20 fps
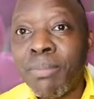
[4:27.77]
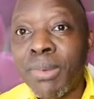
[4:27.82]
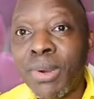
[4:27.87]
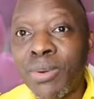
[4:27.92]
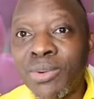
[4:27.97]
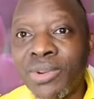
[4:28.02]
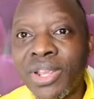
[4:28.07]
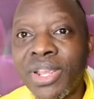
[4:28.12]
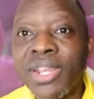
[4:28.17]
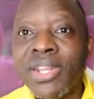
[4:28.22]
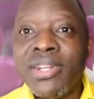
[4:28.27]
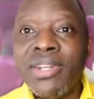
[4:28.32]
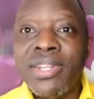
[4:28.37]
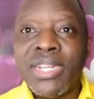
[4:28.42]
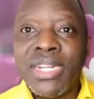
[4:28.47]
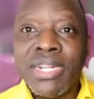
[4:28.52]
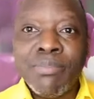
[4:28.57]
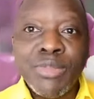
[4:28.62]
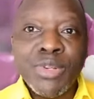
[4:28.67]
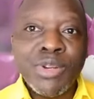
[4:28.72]
about
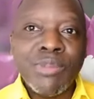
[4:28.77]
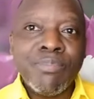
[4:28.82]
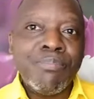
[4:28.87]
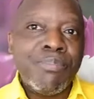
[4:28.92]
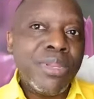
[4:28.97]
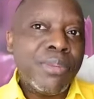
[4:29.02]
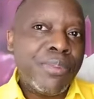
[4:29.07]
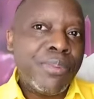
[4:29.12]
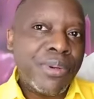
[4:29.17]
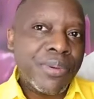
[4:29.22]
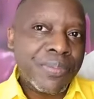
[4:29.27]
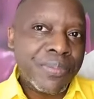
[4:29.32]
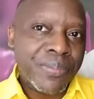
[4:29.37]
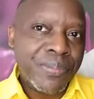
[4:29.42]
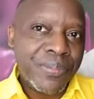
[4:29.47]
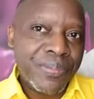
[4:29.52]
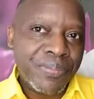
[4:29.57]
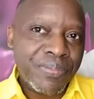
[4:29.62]
18 million people,